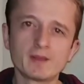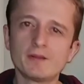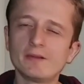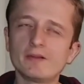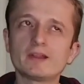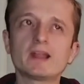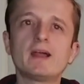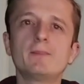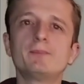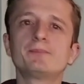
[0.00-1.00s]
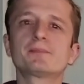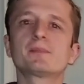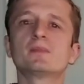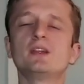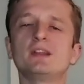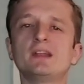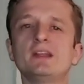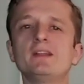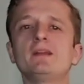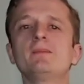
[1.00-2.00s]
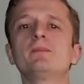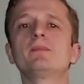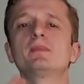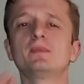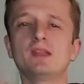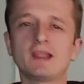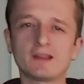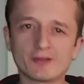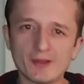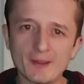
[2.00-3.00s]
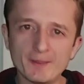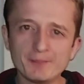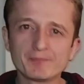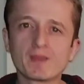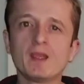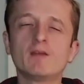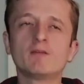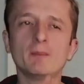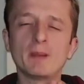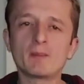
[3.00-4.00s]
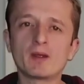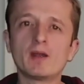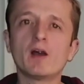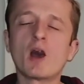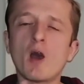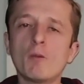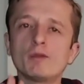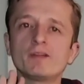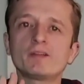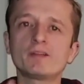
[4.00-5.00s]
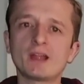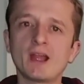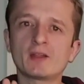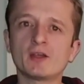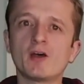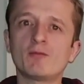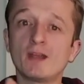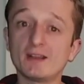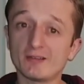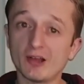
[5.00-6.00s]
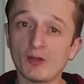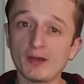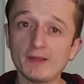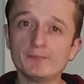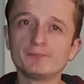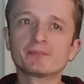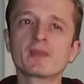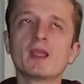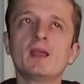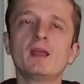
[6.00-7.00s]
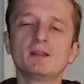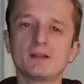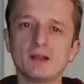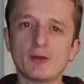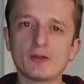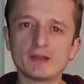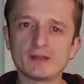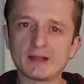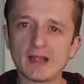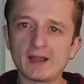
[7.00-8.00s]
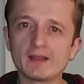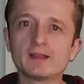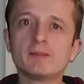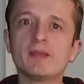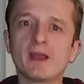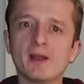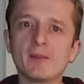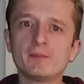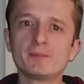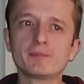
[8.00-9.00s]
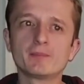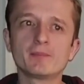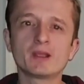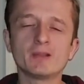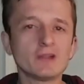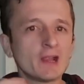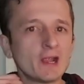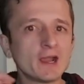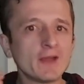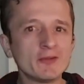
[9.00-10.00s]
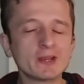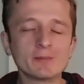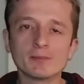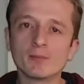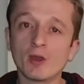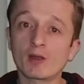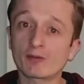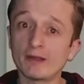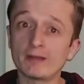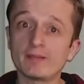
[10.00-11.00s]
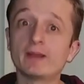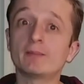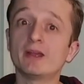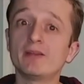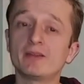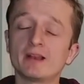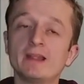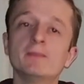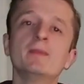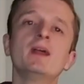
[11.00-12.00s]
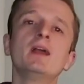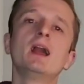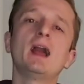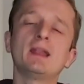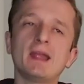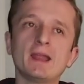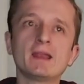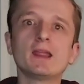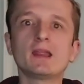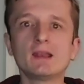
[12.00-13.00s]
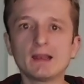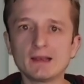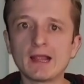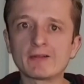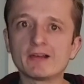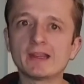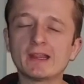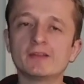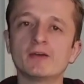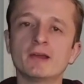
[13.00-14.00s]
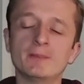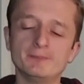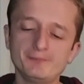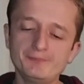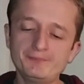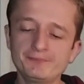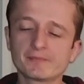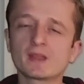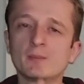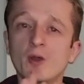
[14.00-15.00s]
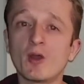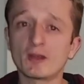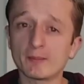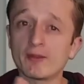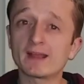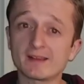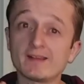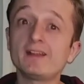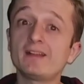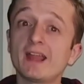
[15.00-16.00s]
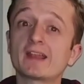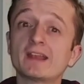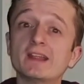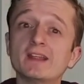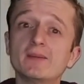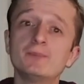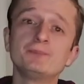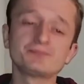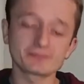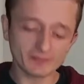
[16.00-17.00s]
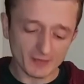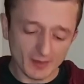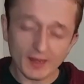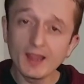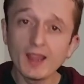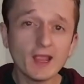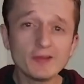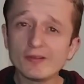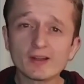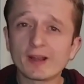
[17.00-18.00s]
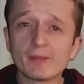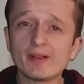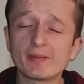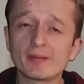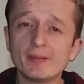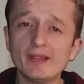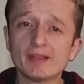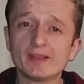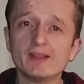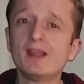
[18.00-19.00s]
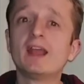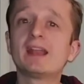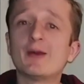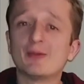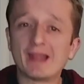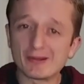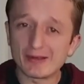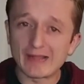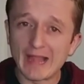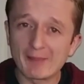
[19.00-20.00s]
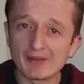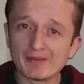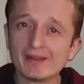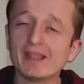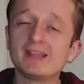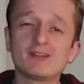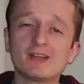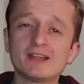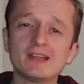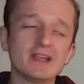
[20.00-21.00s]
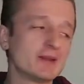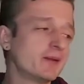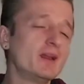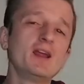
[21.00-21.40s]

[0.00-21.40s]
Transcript: Just like that, nice and easy. Take your time. Remember, always start off very slowly. The slower you start, the better, because you hear everything more crisp and perfectly. And then, naturally, in time, the more you practice this technique, it's just going to build up speed. That will naturally happen. It's a great thing.